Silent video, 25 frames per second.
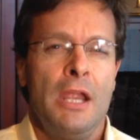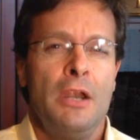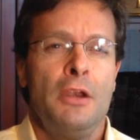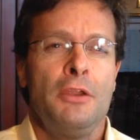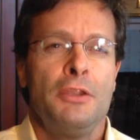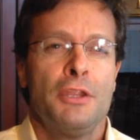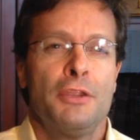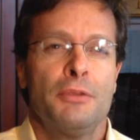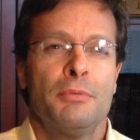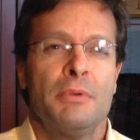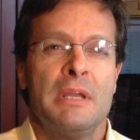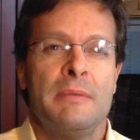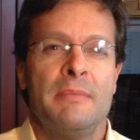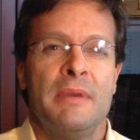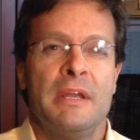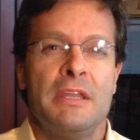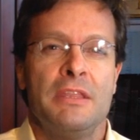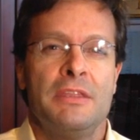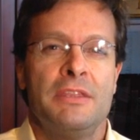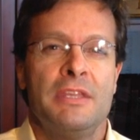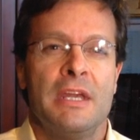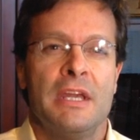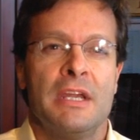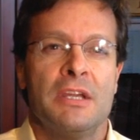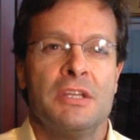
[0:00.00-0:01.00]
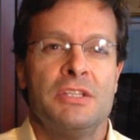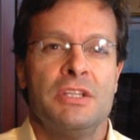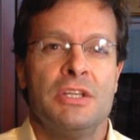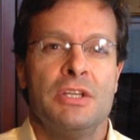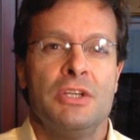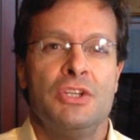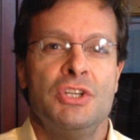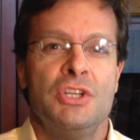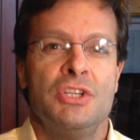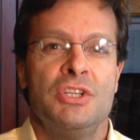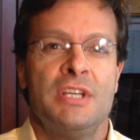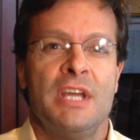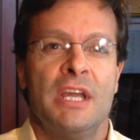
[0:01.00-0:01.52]
Here are the three main things that
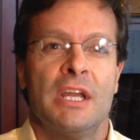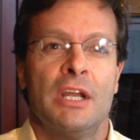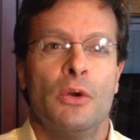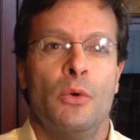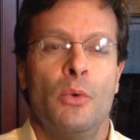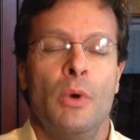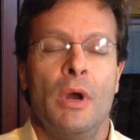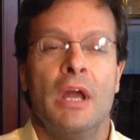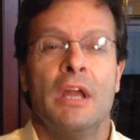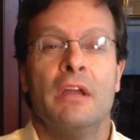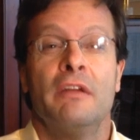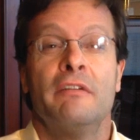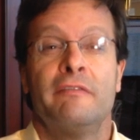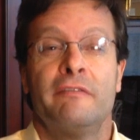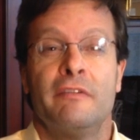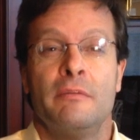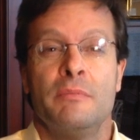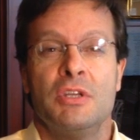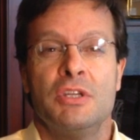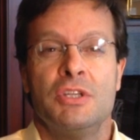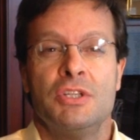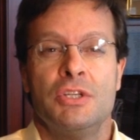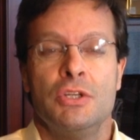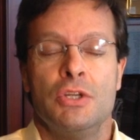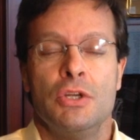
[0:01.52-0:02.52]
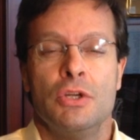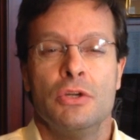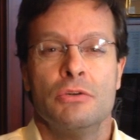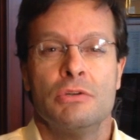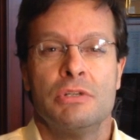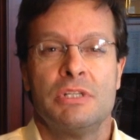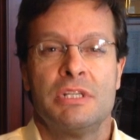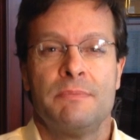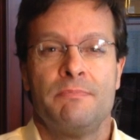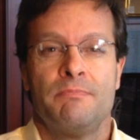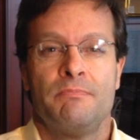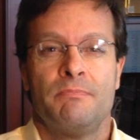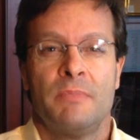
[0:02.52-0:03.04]
you should take away from this
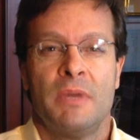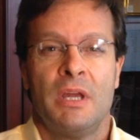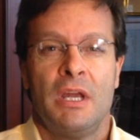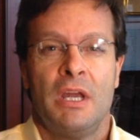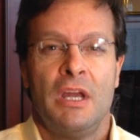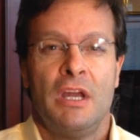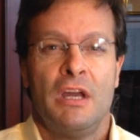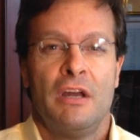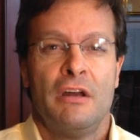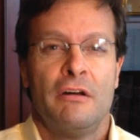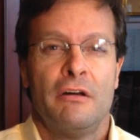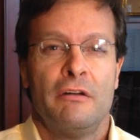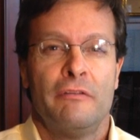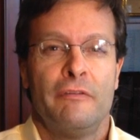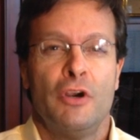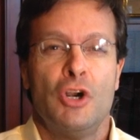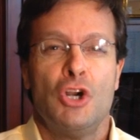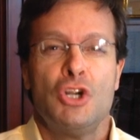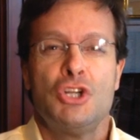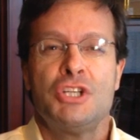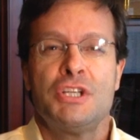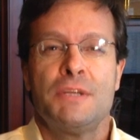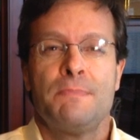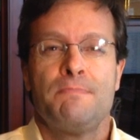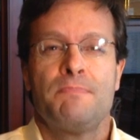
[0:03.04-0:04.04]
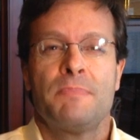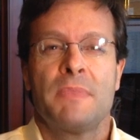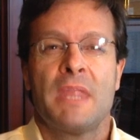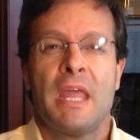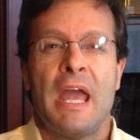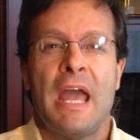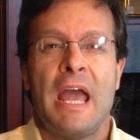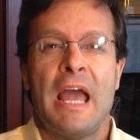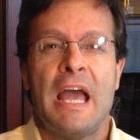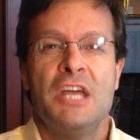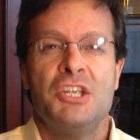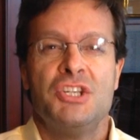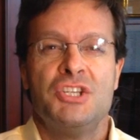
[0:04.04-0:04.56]
news. First,
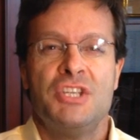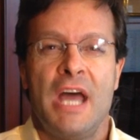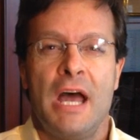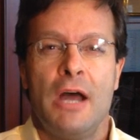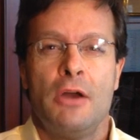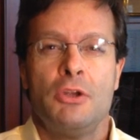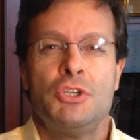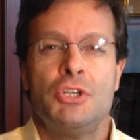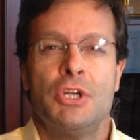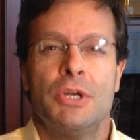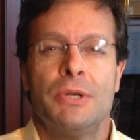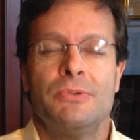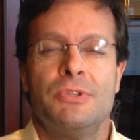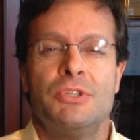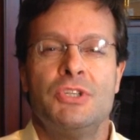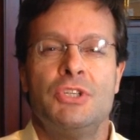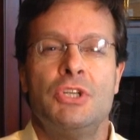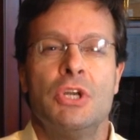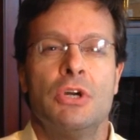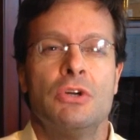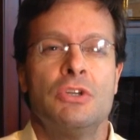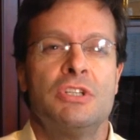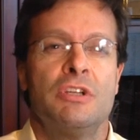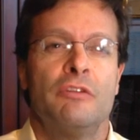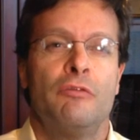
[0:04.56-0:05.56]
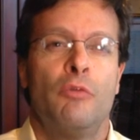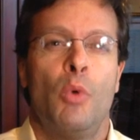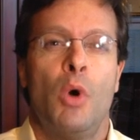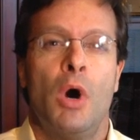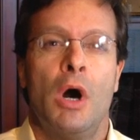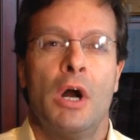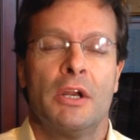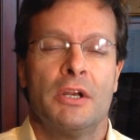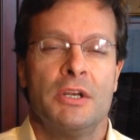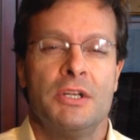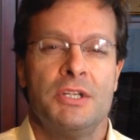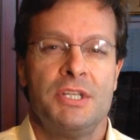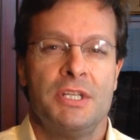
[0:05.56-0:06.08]
as Dow Jones' Joseph
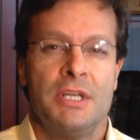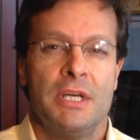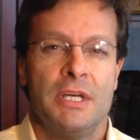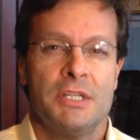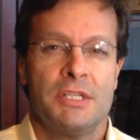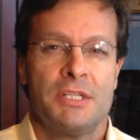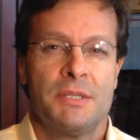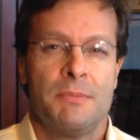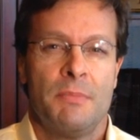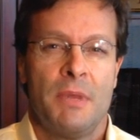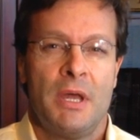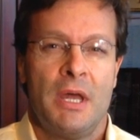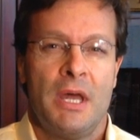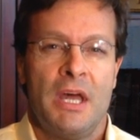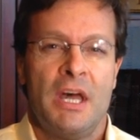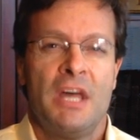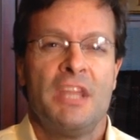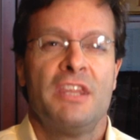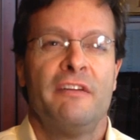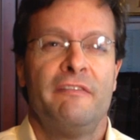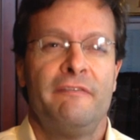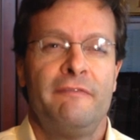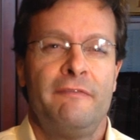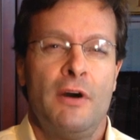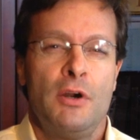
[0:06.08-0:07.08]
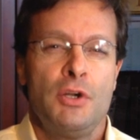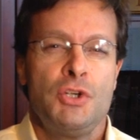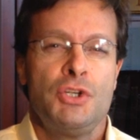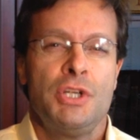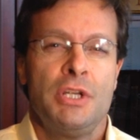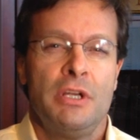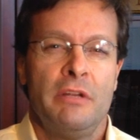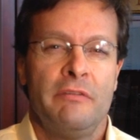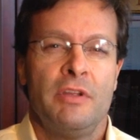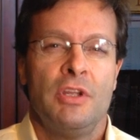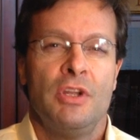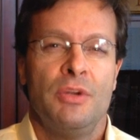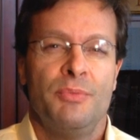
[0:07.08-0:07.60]
Walker says, the
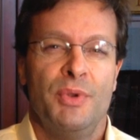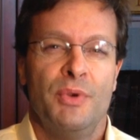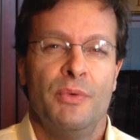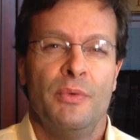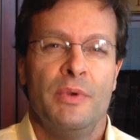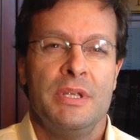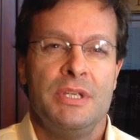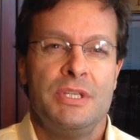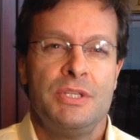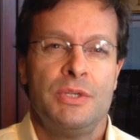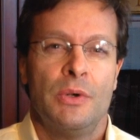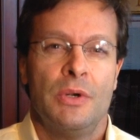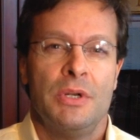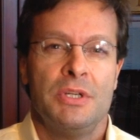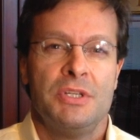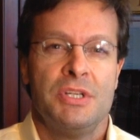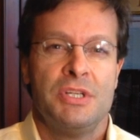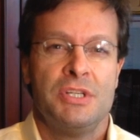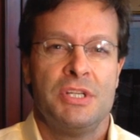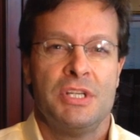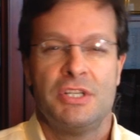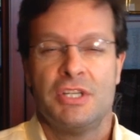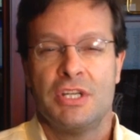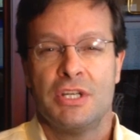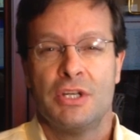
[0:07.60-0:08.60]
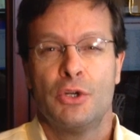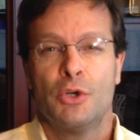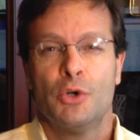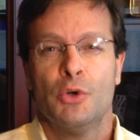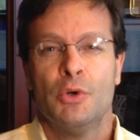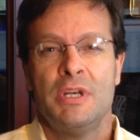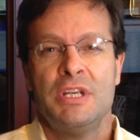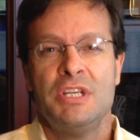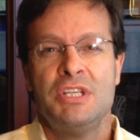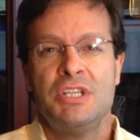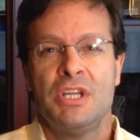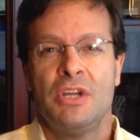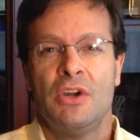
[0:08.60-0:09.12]
function of human resources is
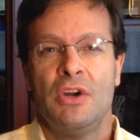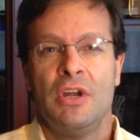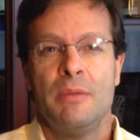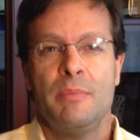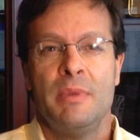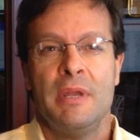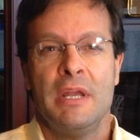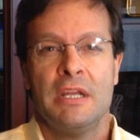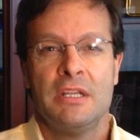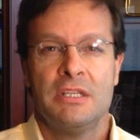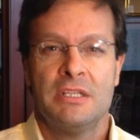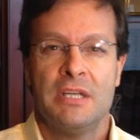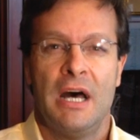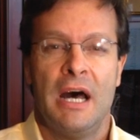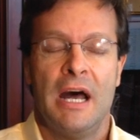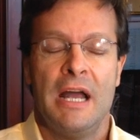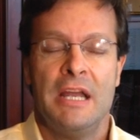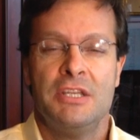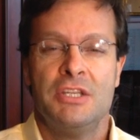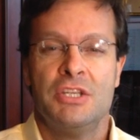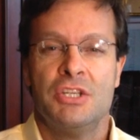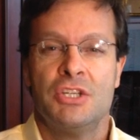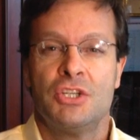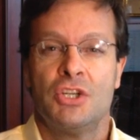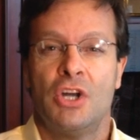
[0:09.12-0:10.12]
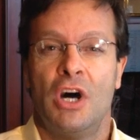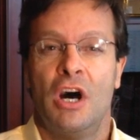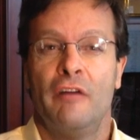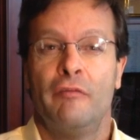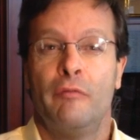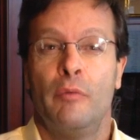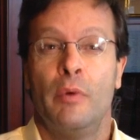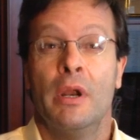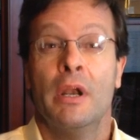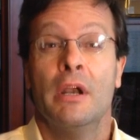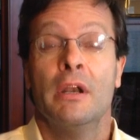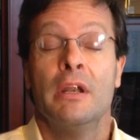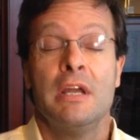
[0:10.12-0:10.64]
increasingly being tied to
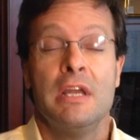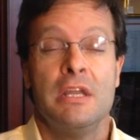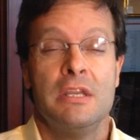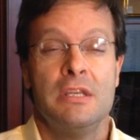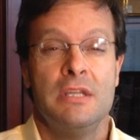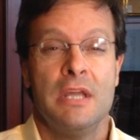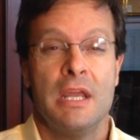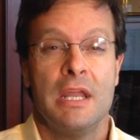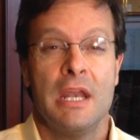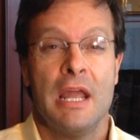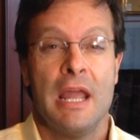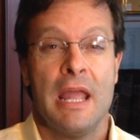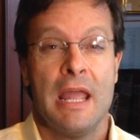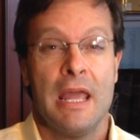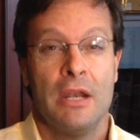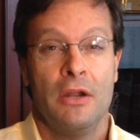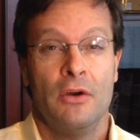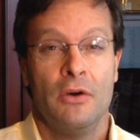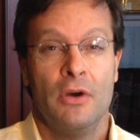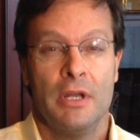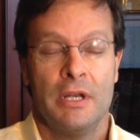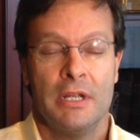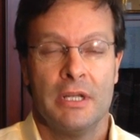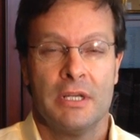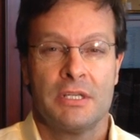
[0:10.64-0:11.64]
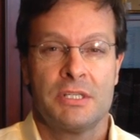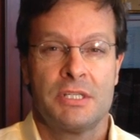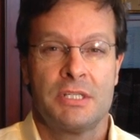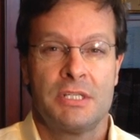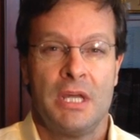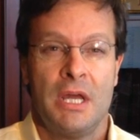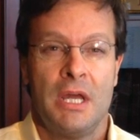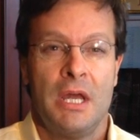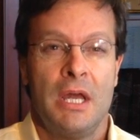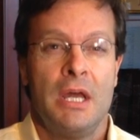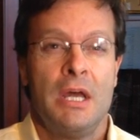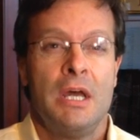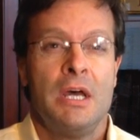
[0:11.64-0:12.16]
software and data
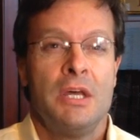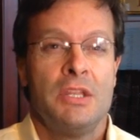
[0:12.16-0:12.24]
analytics.